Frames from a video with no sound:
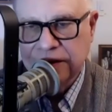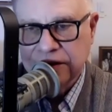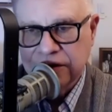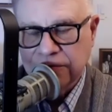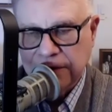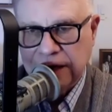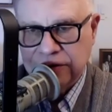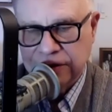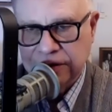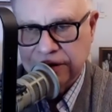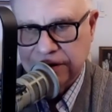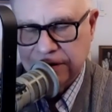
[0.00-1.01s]

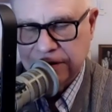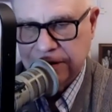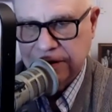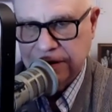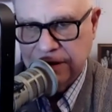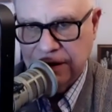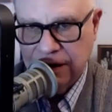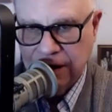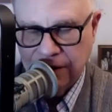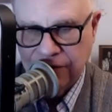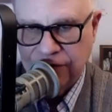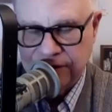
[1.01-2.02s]
direction
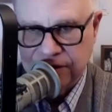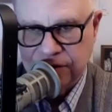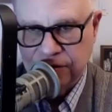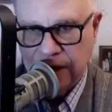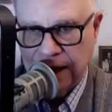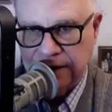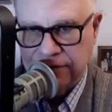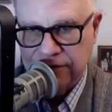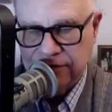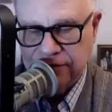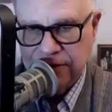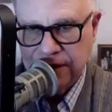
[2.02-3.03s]
of his new life.